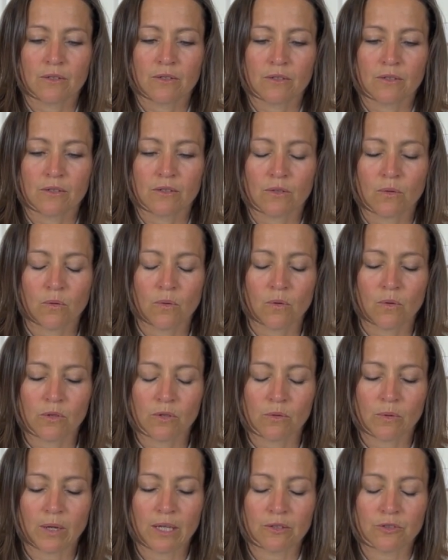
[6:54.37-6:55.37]
So all the
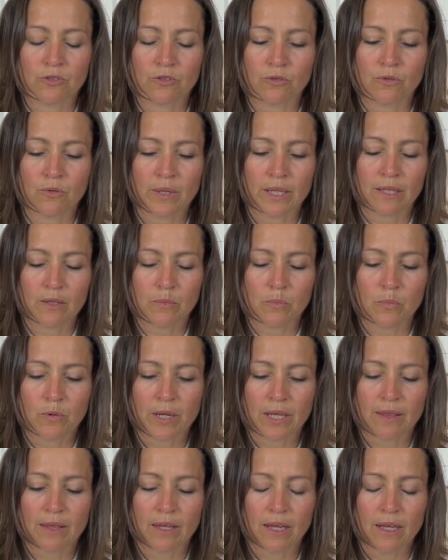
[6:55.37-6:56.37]
while drawing the
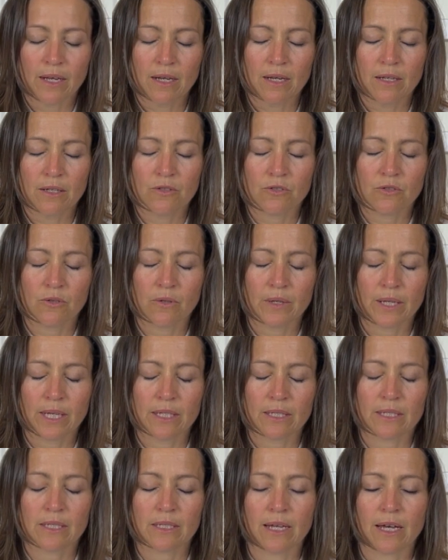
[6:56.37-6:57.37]
breath in and drawing
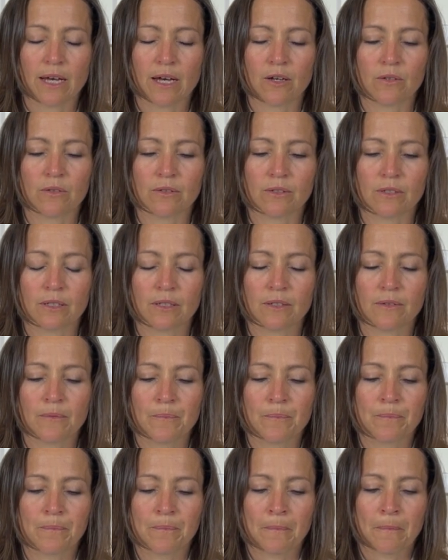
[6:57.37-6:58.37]
it down.
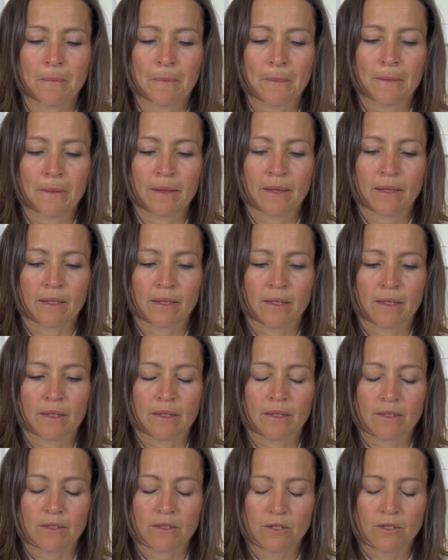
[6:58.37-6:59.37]

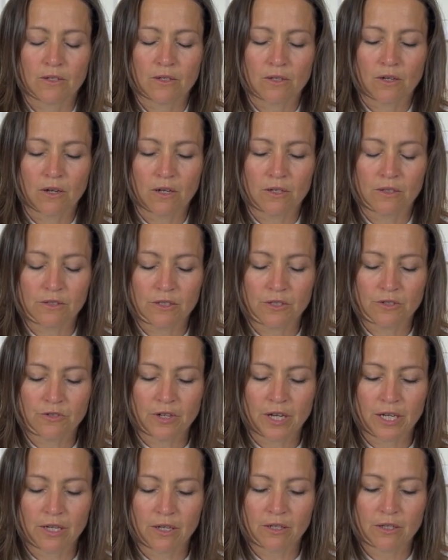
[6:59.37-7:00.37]
So you
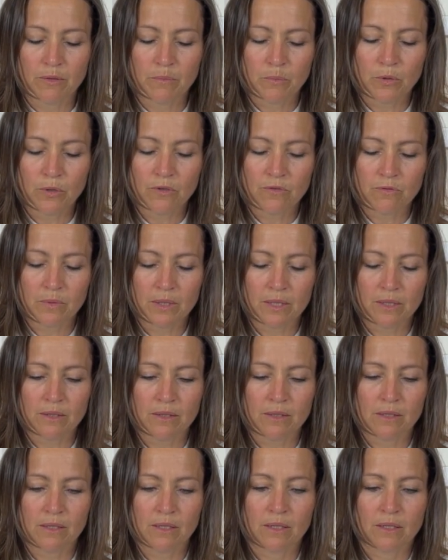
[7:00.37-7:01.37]
concentrate on the
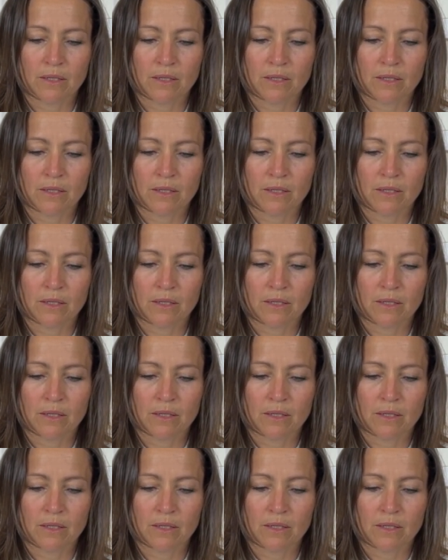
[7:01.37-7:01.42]
movements,